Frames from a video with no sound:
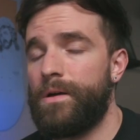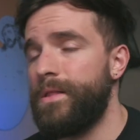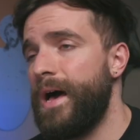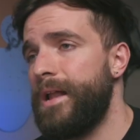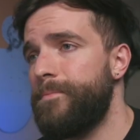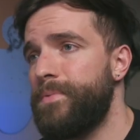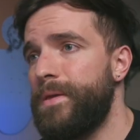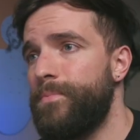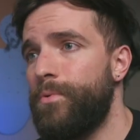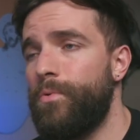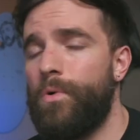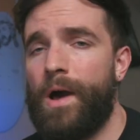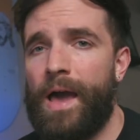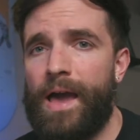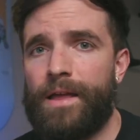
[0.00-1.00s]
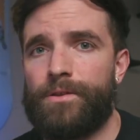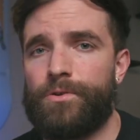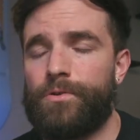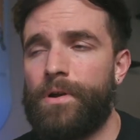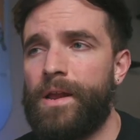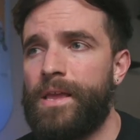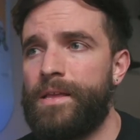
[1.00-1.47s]
A lot of people will
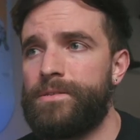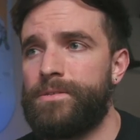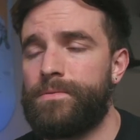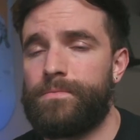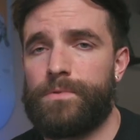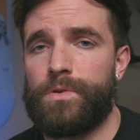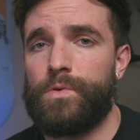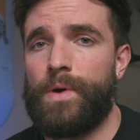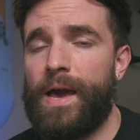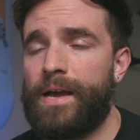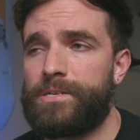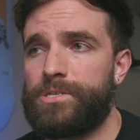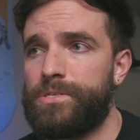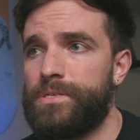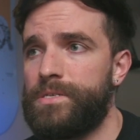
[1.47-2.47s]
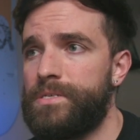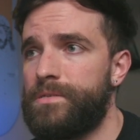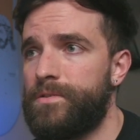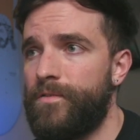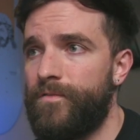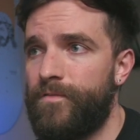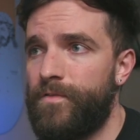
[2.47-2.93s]
add grain to
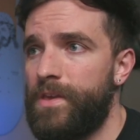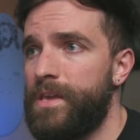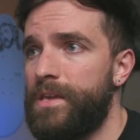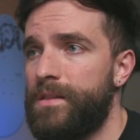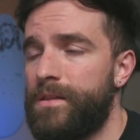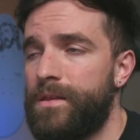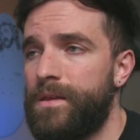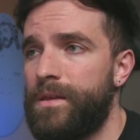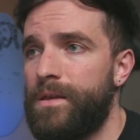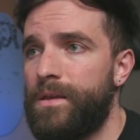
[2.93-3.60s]
actually defeat